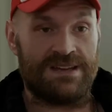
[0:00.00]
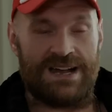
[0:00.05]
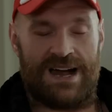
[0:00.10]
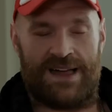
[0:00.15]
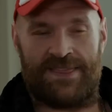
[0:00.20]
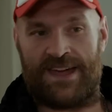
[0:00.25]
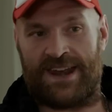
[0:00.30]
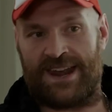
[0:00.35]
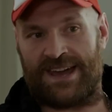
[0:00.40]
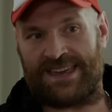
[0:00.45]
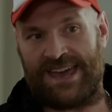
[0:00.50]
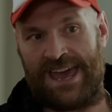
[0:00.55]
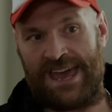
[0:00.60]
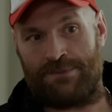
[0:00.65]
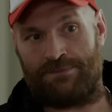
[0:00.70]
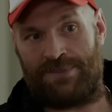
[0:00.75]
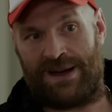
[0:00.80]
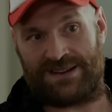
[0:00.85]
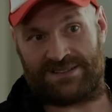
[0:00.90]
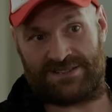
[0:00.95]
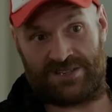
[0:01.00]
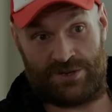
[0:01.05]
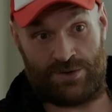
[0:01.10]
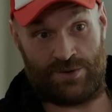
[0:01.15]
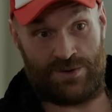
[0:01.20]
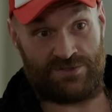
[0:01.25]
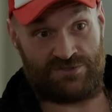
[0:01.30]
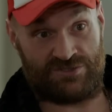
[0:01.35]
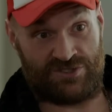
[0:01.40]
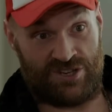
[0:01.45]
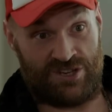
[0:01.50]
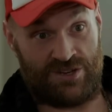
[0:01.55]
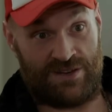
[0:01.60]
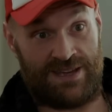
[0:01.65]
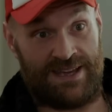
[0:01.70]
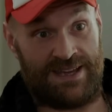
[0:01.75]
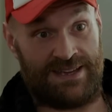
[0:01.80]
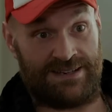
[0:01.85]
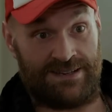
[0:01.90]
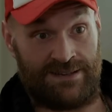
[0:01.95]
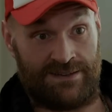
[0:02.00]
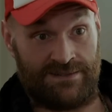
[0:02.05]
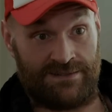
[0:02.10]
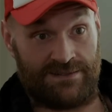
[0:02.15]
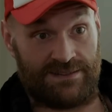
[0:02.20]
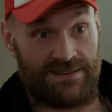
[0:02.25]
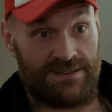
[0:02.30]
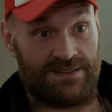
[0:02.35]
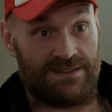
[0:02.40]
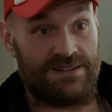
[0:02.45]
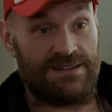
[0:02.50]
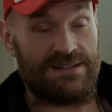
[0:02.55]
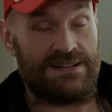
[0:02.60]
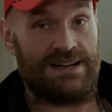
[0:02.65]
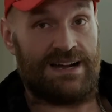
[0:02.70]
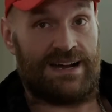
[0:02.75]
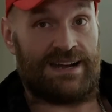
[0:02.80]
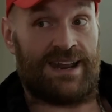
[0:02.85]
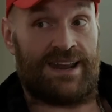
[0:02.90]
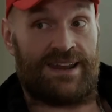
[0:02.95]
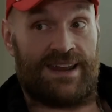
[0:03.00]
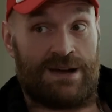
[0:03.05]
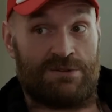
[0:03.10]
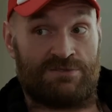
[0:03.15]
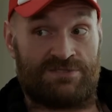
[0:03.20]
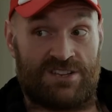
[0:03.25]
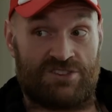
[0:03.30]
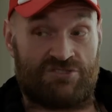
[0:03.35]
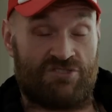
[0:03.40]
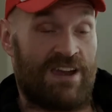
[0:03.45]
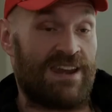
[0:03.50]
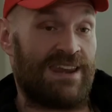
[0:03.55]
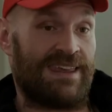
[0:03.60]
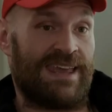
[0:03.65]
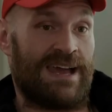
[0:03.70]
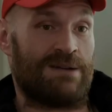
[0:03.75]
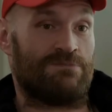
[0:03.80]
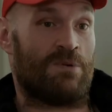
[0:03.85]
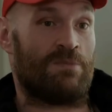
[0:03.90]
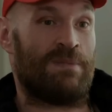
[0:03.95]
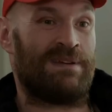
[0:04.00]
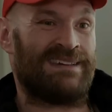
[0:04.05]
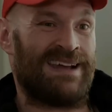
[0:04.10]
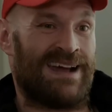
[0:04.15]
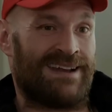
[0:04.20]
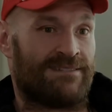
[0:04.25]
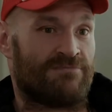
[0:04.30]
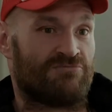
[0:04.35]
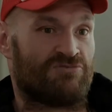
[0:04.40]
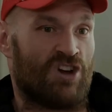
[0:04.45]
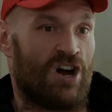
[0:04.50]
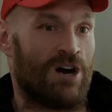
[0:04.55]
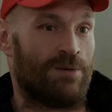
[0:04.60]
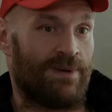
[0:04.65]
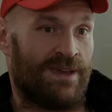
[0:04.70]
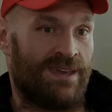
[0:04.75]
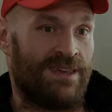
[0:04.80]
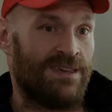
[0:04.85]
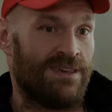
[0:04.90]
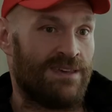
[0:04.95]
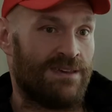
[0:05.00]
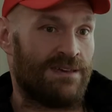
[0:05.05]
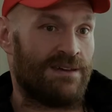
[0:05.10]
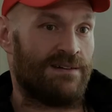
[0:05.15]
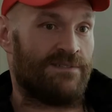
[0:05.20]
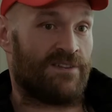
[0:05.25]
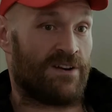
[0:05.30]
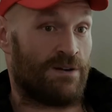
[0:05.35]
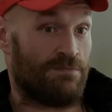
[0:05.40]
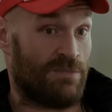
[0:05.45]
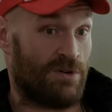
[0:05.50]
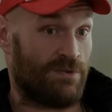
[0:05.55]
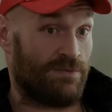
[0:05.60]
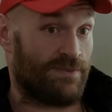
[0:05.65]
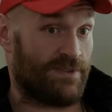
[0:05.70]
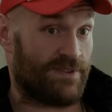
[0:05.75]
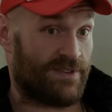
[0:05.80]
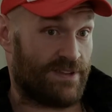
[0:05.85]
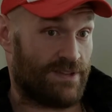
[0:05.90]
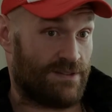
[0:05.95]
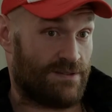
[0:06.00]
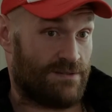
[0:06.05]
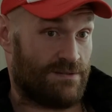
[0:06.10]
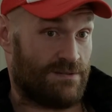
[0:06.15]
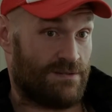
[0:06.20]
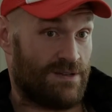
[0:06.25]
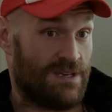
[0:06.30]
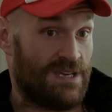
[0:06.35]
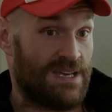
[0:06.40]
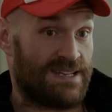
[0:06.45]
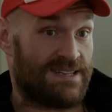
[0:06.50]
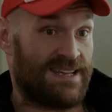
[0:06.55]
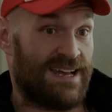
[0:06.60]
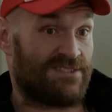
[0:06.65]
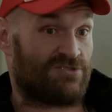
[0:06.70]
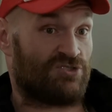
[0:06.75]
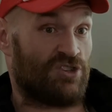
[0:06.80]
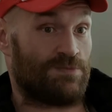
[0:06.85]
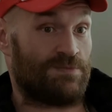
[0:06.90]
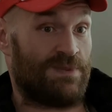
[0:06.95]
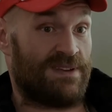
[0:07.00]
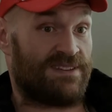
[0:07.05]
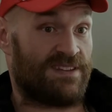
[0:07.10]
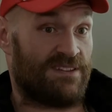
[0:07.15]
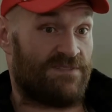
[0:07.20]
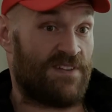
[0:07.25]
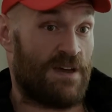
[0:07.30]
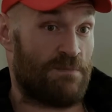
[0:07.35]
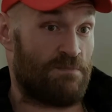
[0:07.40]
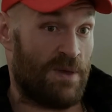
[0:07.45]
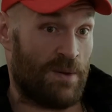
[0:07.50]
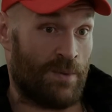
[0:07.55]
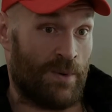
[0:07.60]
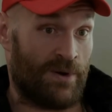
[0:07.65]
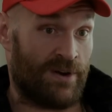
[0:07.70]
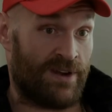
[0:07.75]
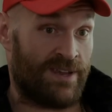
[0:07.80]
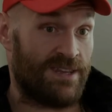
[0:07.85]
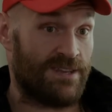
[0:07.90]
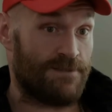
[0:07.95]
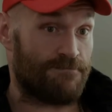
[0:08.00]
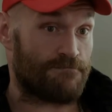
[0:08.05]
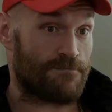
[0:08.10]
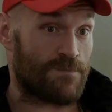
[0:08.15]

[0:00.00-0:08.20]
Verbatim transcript: And then I came back to England, and then I was in training camp with my dad and Tommy for a month. That took me to February.